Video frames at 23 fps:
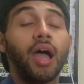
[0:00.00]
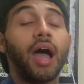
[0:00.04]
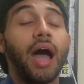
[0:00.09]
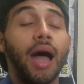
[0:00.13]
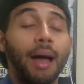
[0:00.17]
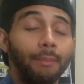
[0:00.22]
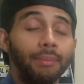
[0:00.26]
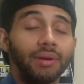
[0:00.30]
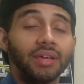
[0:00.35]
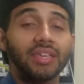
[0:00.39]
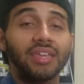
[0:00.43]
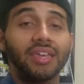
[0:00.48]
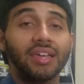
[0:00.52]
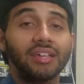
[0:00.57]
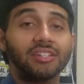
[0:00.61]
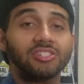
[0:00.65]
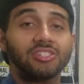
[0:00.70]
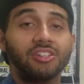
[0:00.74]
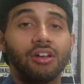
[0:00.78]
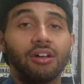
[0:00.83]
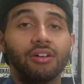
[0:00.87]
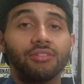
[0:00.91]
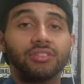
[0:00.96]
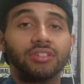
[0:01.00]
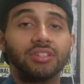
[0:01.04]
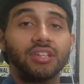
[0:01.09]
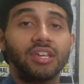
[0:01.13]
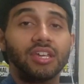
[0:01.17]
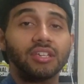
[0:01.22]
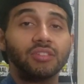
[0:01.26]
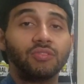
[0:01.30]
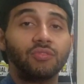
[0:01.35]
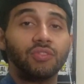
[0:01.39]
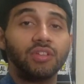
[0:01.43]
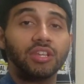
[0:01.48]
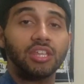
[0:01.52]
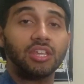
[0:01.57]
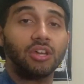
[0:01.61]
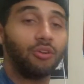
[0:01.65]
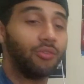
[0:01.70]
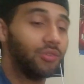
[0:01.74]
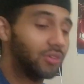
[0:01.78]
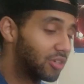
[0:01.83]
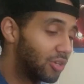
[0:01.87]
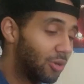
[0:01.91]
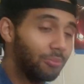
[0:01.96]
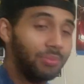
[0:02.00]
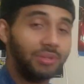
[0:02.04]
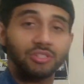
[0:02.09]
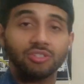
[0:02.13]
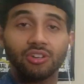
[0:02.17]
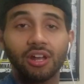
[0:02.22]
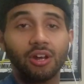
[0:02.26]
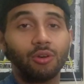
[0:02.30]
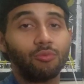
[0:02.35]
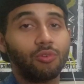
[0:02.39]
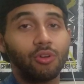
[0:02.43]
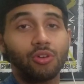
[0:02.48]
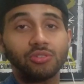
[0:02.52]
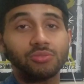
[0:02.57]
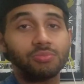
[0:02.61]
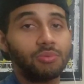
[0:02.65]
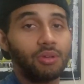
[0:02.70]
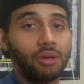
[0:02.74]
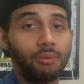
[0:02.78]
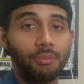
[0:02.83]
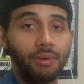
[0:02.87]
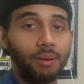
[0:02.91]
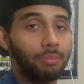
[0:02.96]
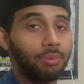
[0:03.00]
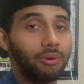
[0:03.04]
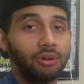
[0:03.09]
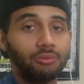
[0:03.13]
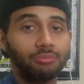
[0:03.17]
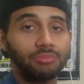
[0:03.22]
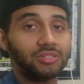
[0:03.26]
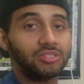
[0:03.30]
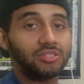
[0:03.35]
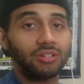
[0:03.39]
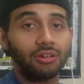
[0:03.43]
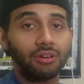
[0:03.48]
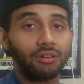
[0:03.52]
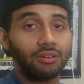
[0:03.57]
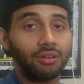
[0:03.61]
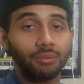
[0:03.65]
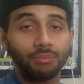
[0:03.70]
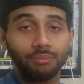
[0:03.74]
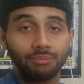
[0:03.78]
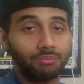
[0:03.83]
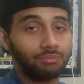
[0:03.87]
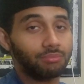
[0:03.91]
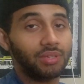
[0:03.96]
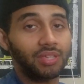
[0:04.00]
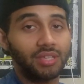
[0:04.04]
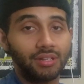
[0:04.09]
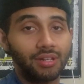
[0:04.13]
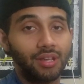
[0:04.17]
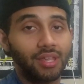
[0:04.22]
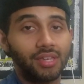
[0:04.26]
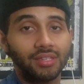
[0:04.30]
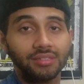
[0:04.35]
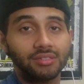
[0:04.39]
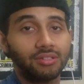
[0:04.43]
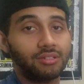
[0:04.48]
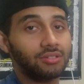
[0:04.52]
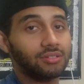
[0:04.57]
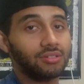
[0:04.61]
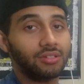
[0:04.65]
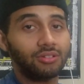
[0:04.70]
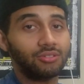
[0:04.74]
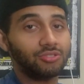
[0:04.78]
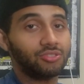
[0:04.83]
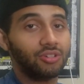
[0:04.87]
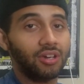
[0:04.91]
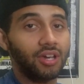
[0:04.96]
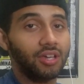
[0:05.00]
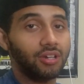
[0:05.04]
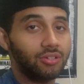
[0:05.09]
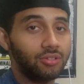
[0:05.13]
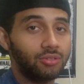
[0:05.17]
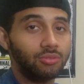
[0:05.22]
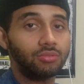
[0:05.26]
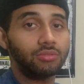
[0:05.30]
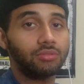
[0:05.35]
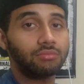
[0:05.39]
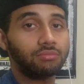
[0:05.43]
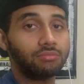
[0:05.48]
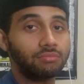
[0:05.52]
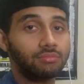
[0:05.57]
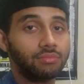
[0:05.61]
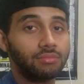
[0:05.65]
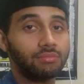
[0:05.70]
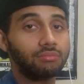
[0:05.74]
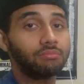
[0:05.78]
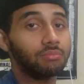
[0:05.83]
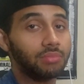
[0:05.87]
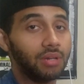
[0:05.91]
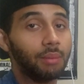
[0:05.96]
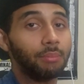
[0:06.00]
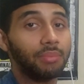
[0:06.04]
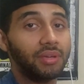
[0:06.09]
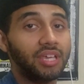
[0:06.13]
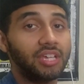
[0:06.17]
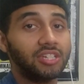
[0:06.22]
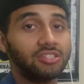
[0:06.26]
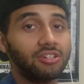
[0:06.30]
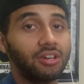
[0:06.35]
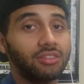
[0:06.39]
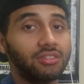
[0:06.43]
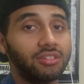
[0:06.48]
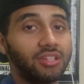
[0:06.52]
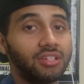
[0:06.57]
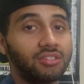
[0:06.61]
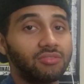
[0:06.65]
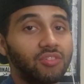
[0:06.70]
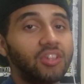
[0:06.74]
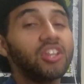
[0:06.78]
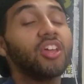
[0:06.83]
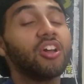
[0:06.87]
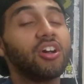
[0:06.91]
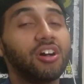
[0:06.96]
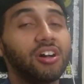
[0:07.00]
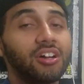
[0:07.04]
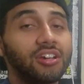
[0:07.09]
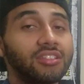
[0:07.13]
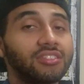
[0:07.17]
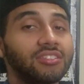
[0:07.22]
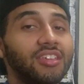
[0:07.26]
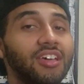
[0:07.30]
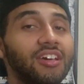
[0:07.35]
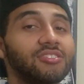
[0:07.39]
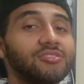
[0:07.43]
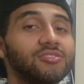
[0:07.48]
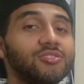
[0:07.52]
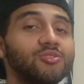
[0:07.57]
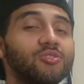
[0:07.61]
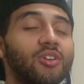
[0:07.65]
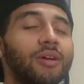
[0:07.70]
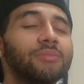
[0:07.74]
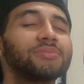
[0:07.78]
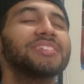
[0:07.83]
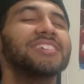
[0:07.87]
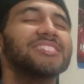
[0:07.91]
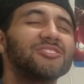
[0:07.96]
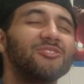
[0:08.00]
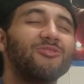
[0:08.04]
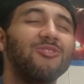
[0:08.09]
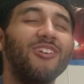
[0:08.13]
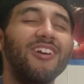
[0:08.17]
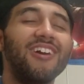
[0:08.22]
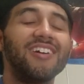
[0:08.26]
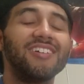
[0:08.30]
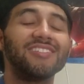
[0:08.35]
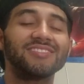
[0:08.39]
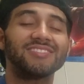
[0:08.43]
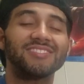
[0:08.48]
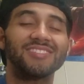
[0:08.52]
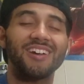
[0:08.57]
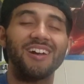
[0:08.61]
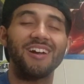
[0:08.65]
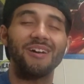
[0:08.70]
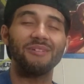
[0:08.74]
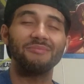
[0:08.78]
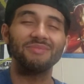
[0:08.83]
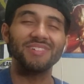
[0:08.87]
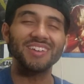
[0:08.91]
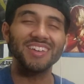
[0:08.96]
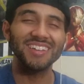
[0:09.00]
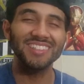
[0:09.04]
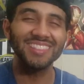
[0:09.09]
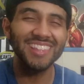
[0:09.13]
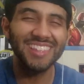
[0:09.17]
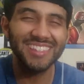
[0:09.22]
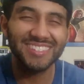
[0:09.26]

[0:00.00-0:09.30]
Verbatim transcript: I'm gonna catch y'all in the next video, and don't be trying to roast me on my poke me shirt. I'm being dead serious. Don't try to do it. But I'm gonna catch y'all in the next video. 100,000 subscribers. It's grind time, man.